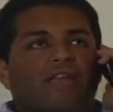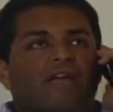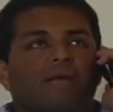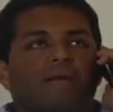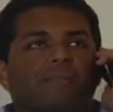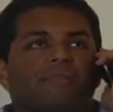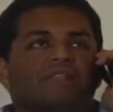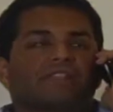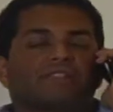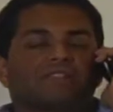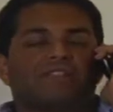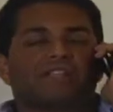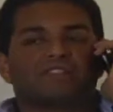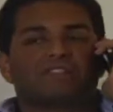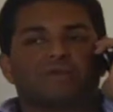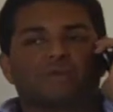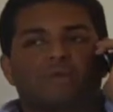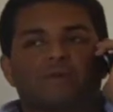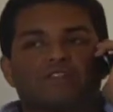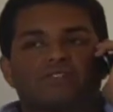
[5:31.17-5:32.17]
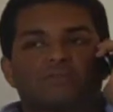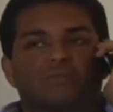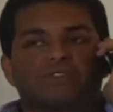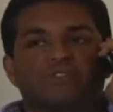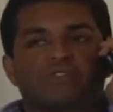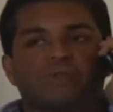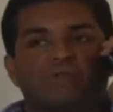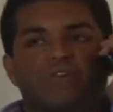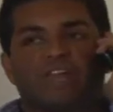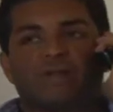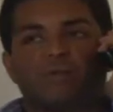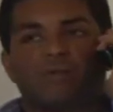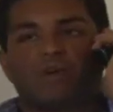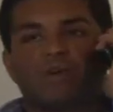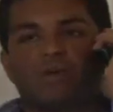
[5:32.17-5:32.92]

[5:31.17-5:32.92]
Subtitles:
actually, by